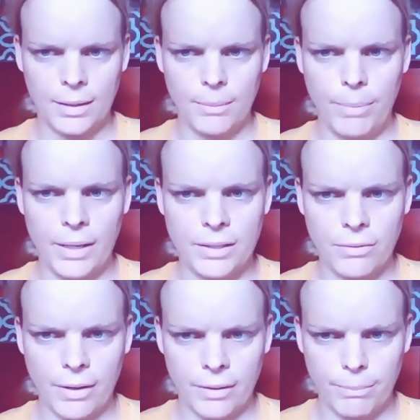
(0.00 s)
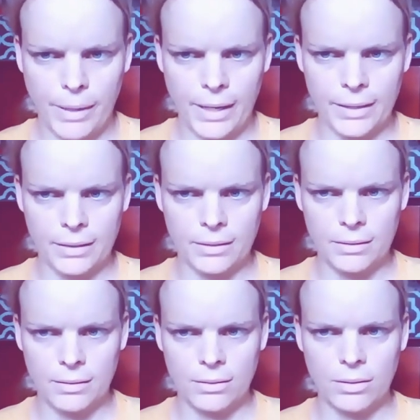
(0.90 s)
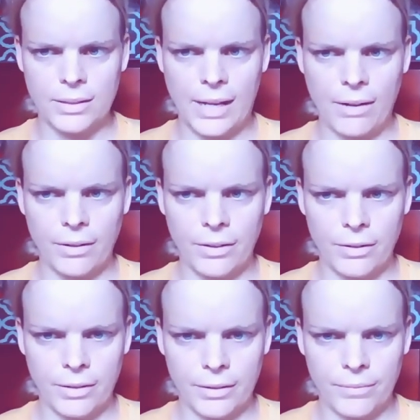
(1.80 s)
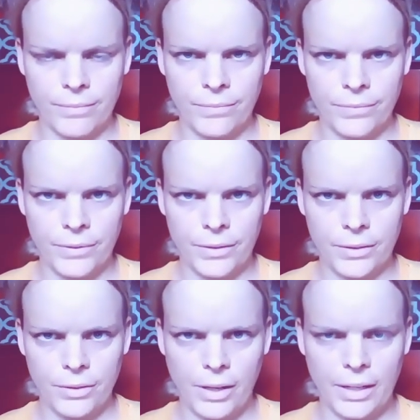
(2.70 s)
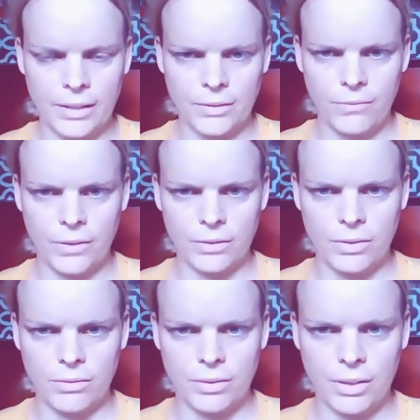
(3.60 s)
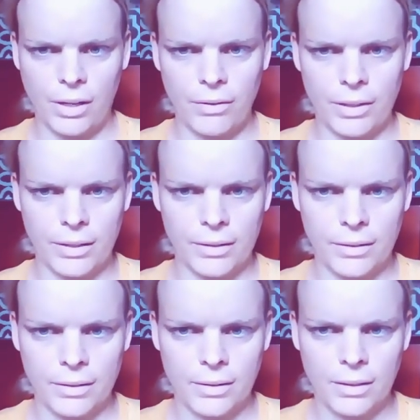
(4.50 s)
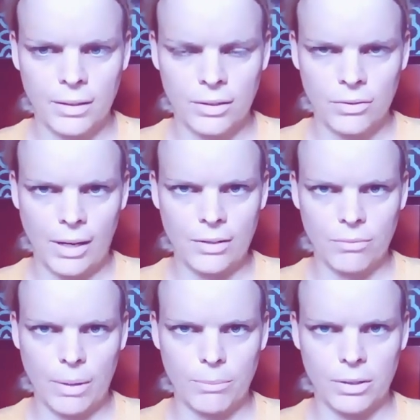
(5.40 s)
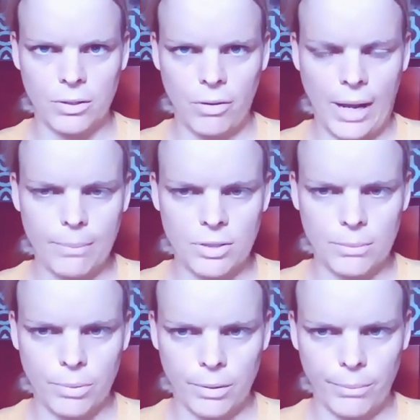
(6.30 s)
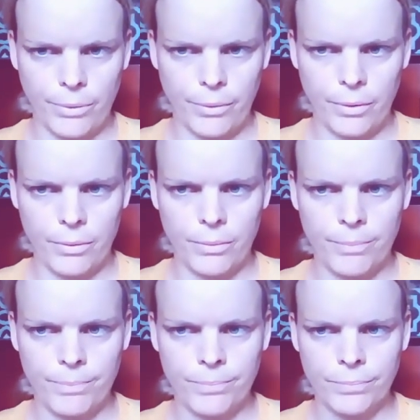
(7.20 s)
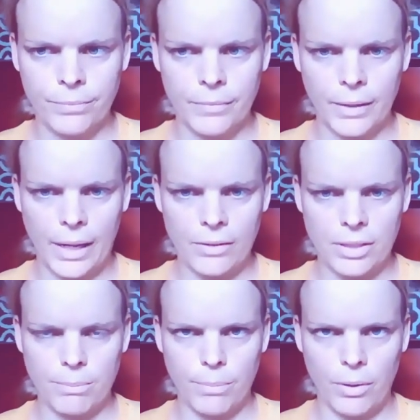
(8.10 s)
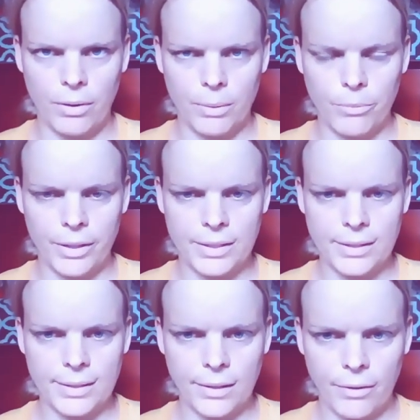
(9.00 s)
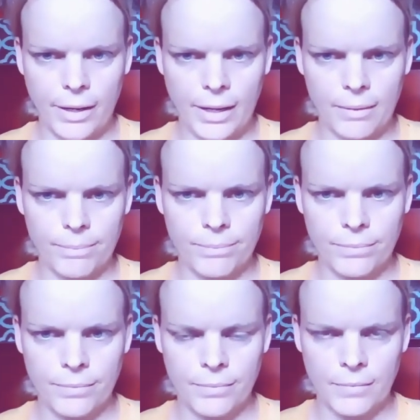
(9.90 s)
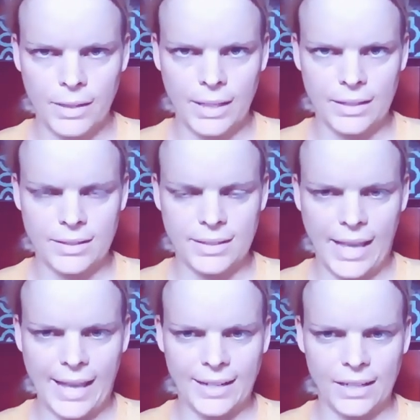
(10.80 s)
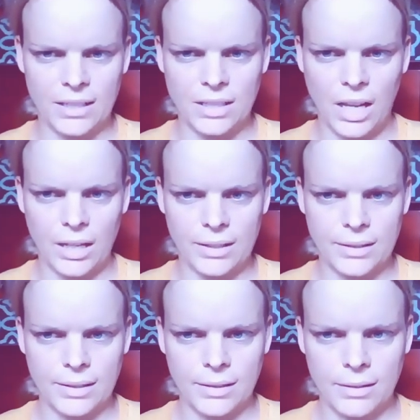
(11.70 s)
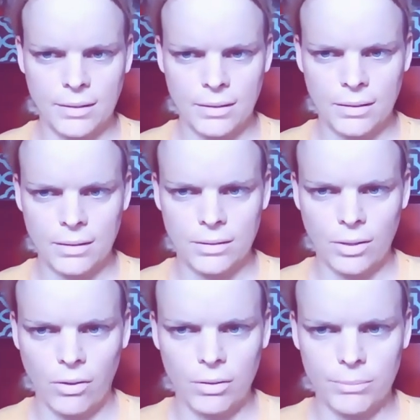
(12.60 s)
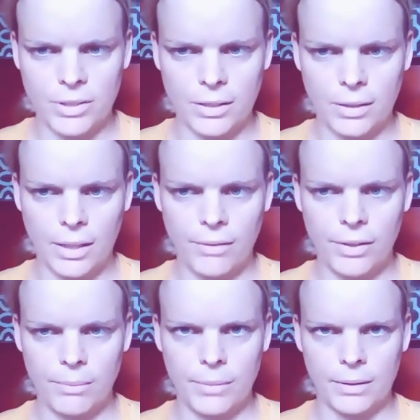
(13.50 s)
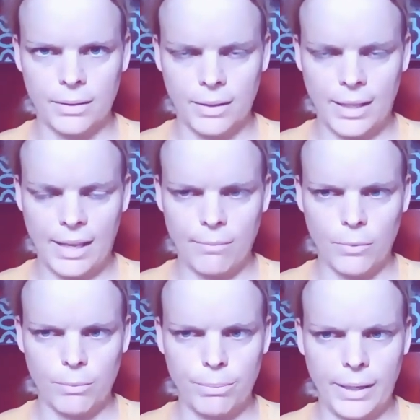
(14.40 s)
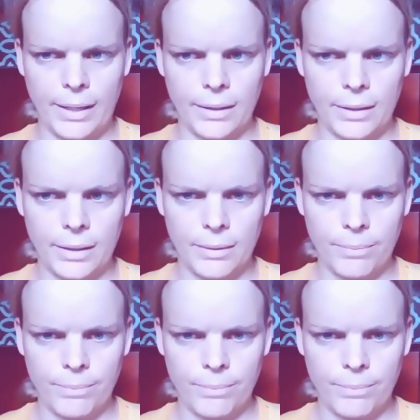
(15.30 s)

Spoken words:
He paced around the bed and looked down on her and tried not to feel too sorry and tried to remember the crap she put him through, how she burned him with a cigarette, kicked sand in his eyes, told him she loved him and gave him a pill,